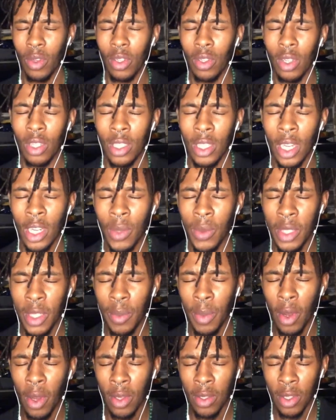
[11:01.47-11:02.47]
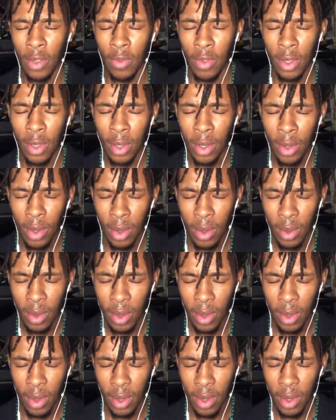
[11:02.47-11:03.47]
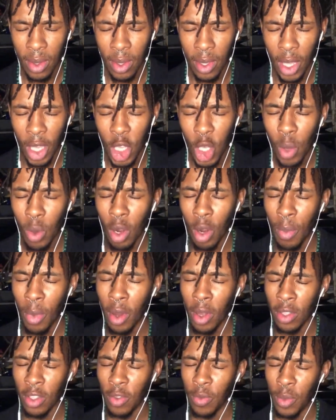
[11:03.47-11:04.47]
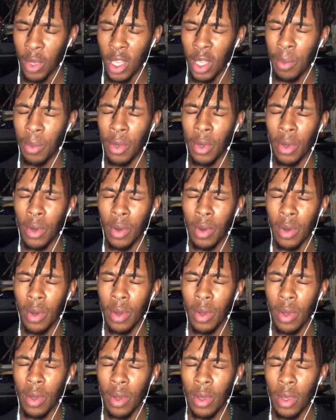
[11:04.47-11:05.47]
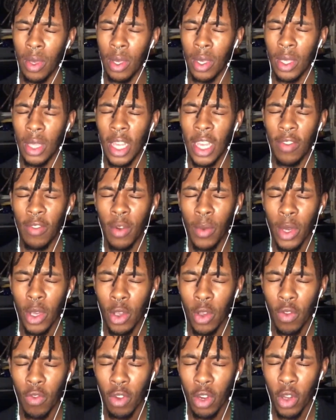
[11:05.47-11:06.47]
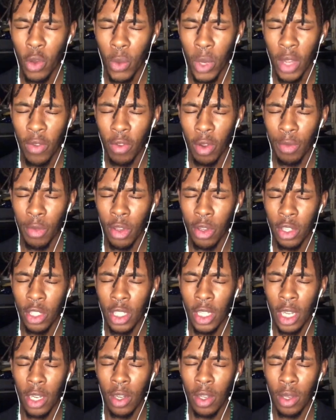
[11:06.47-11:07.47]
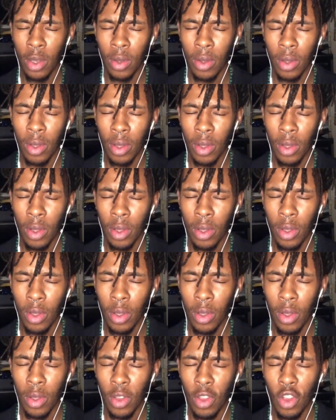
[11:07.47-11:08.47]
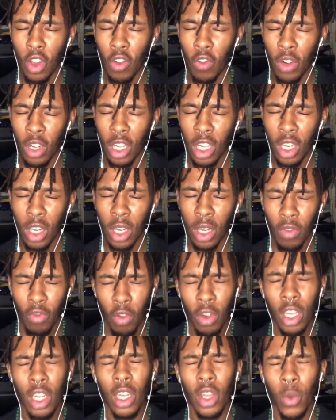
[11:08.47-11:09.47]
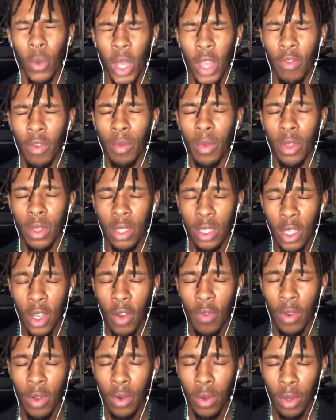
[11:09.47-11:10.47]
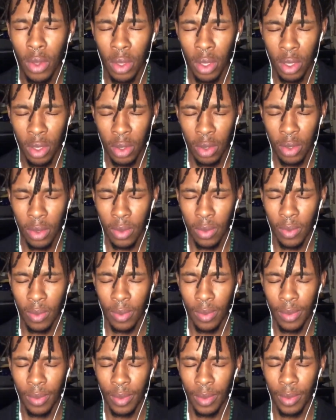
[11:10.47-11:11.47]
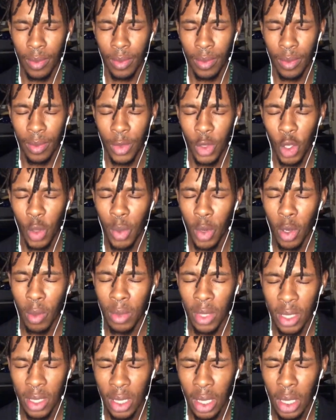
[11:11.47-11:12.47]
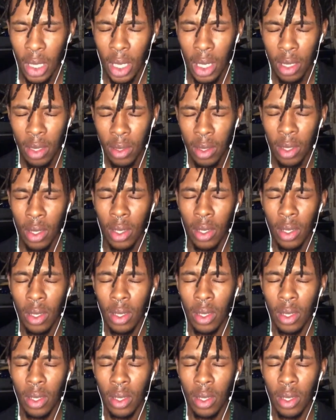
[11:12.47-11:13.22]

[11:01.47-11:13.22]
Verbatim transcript: your shadow is a part of you and you are a part of people, therefore when you run away from your shadow, you're running away from yourself and others. You become disconnected,